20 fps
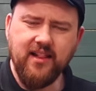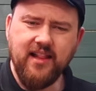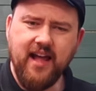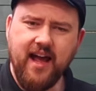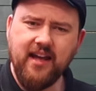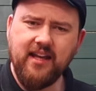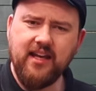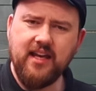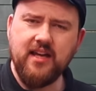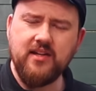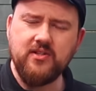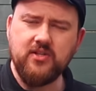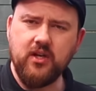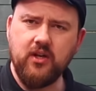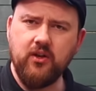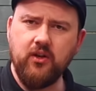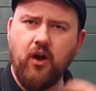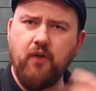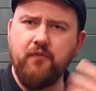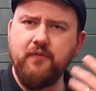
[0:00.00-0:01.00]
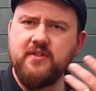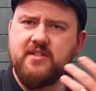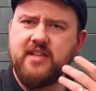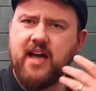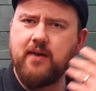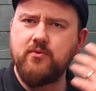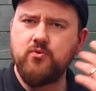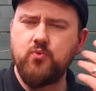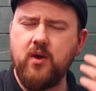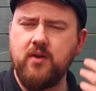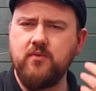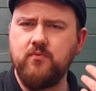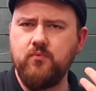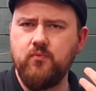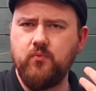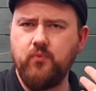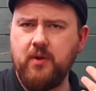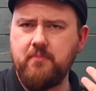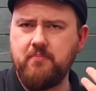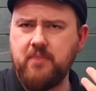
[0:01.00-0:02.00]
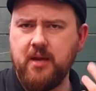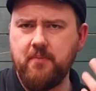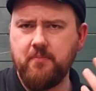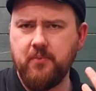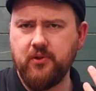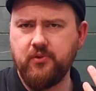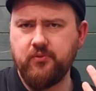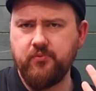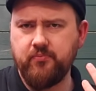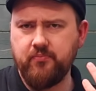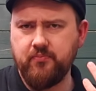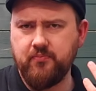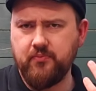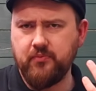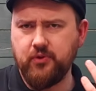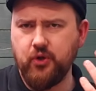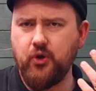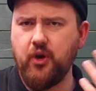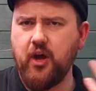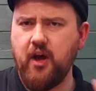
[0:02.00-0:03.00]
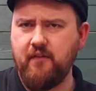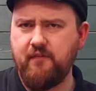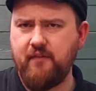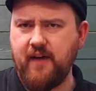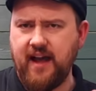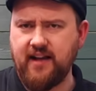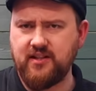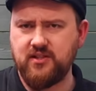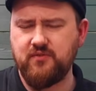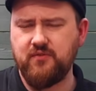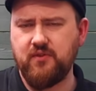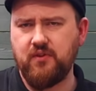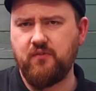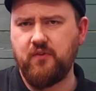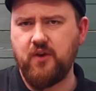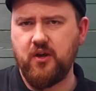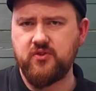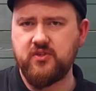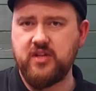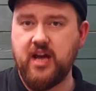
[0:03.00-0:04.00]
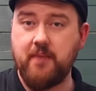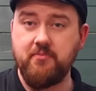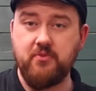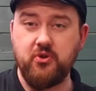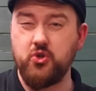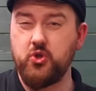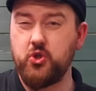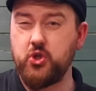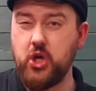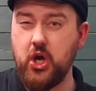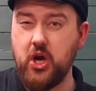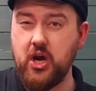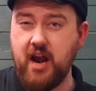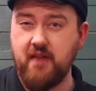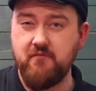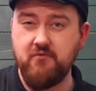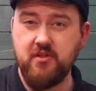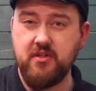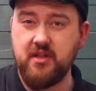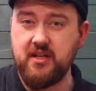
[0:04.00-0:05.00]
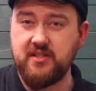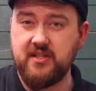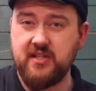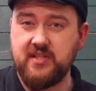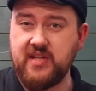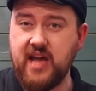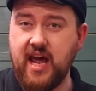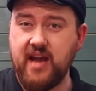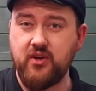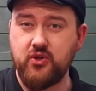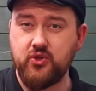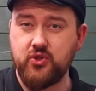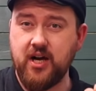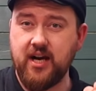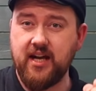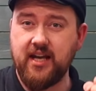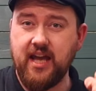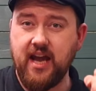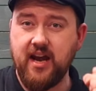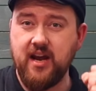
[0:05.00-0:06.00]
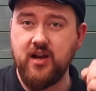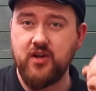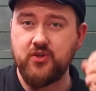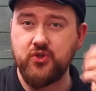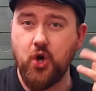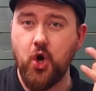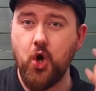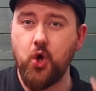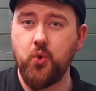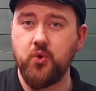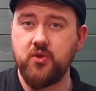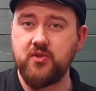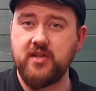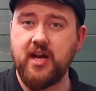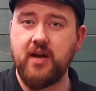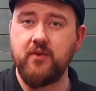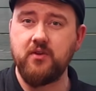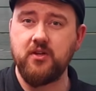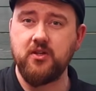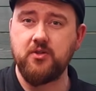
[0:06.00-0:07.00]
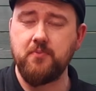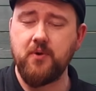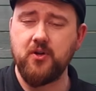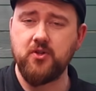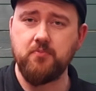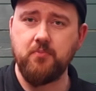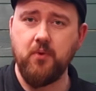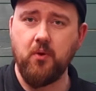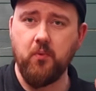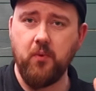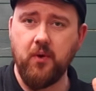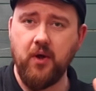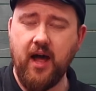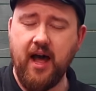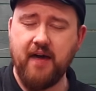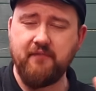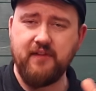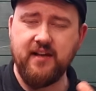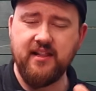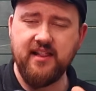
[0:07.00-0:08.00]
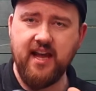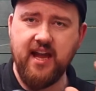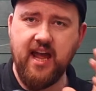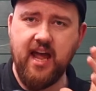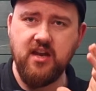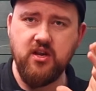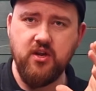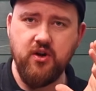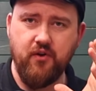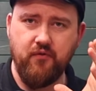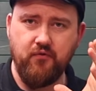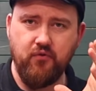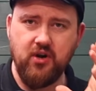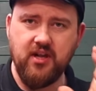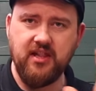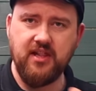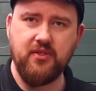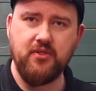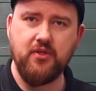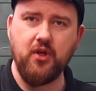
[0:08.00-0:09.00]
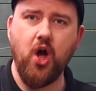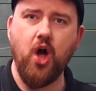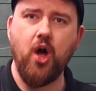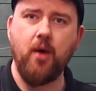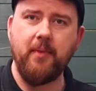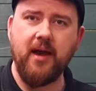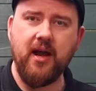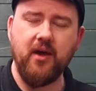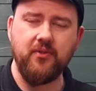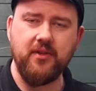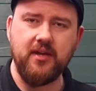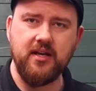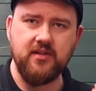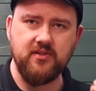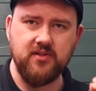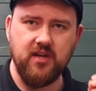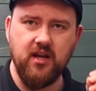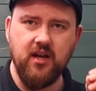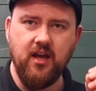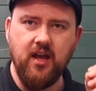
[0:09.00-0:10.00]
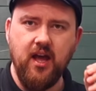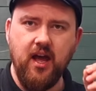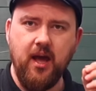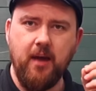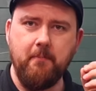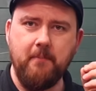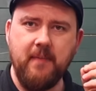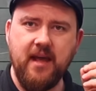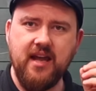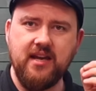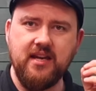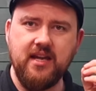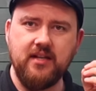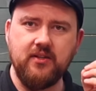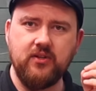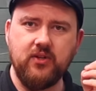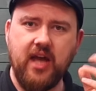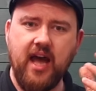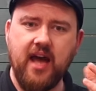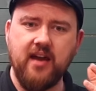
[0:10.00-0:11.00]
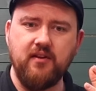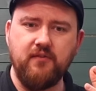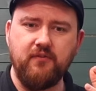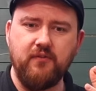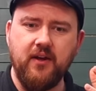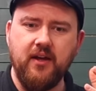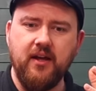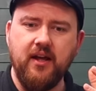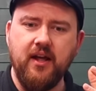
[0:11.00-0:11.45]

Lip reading: I like is, oftentimes when people look at effects for the first time, they just turn everything to 10 and try and get it as awkward sounding as possible. Well, I feel like Enya have really thought about these and made it kind of,